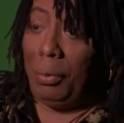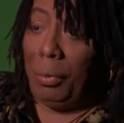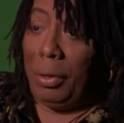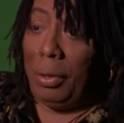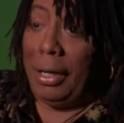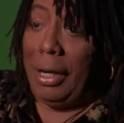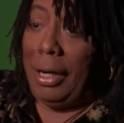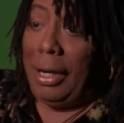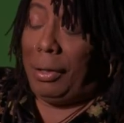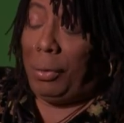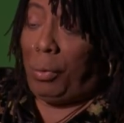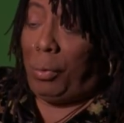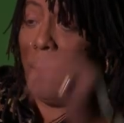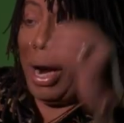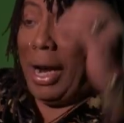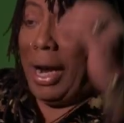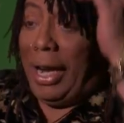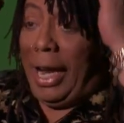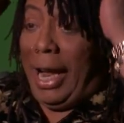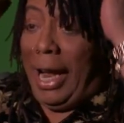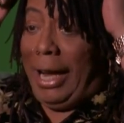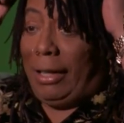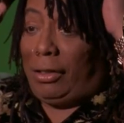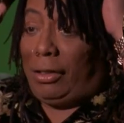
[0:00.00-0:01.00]
Where they had the
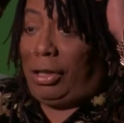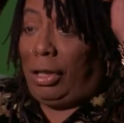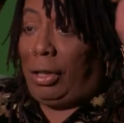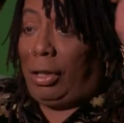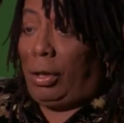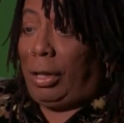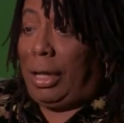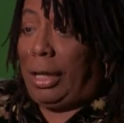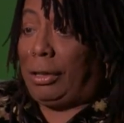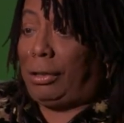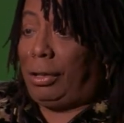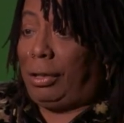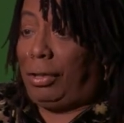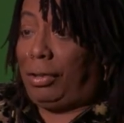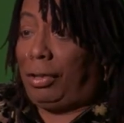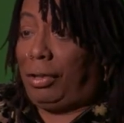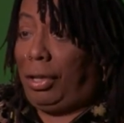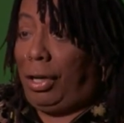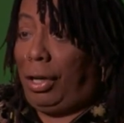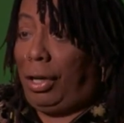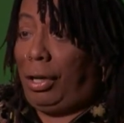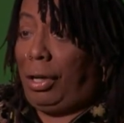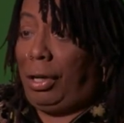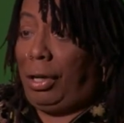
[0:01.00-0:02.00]
white hats that go like this
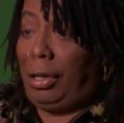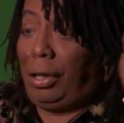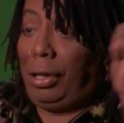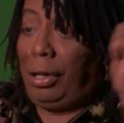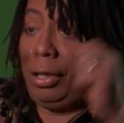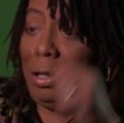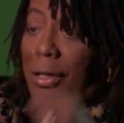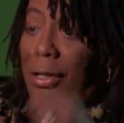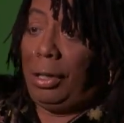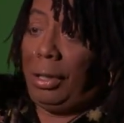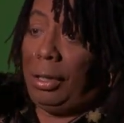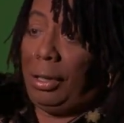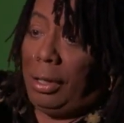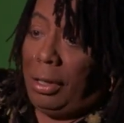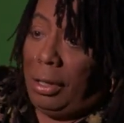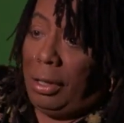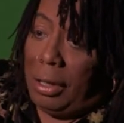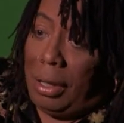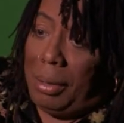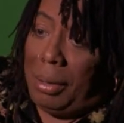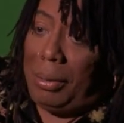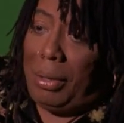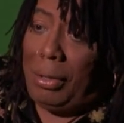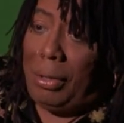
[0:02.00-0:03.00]
here.
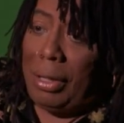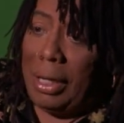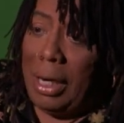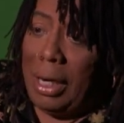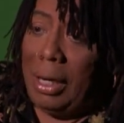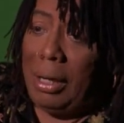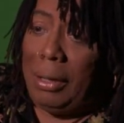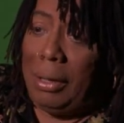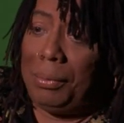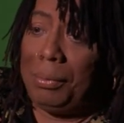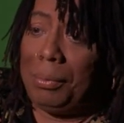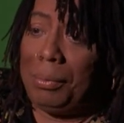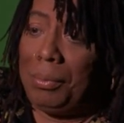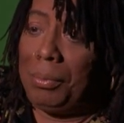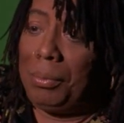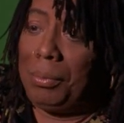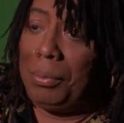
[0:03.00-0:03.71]
Come on now.